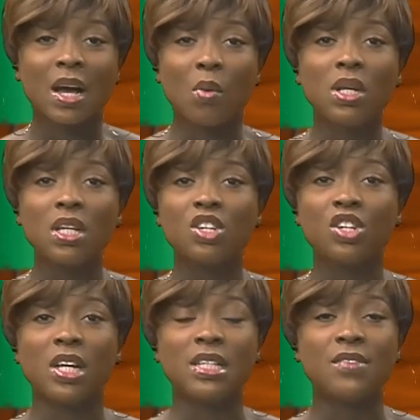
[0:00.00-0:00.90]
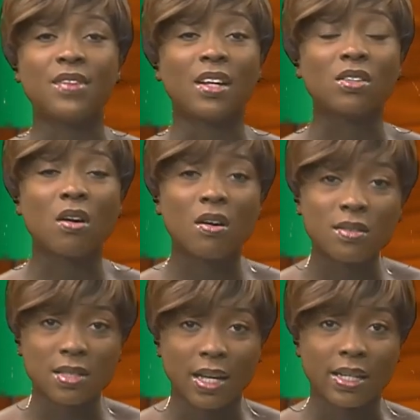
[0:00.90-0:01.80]
Now, one initiative that
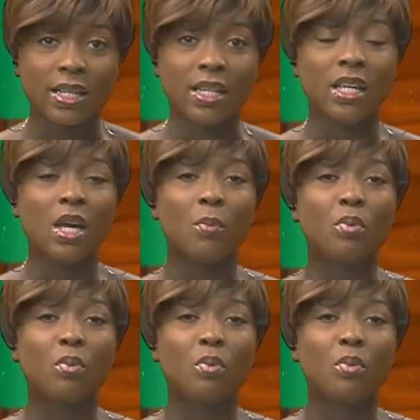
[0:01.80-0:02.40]
constantly